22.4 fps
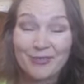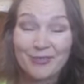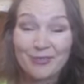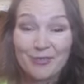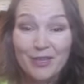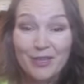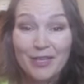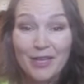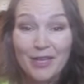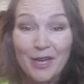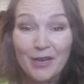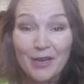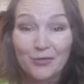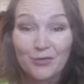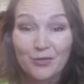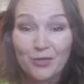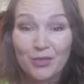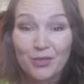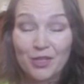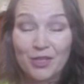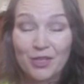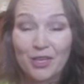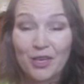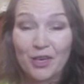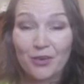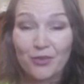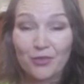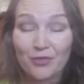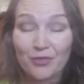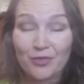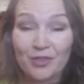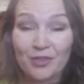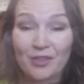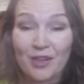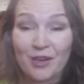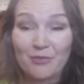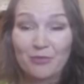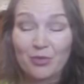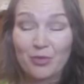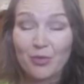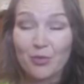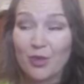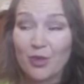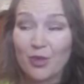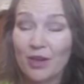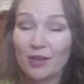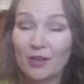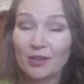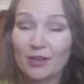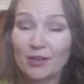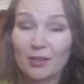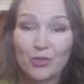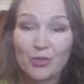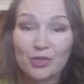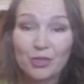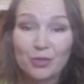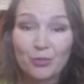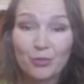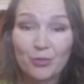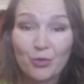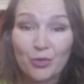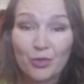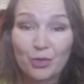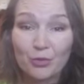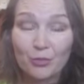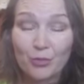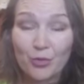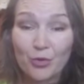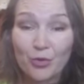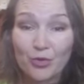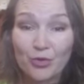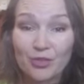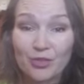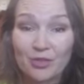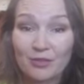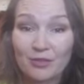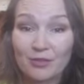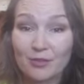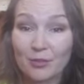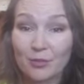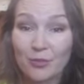you really have to take care of the number one, the most important person,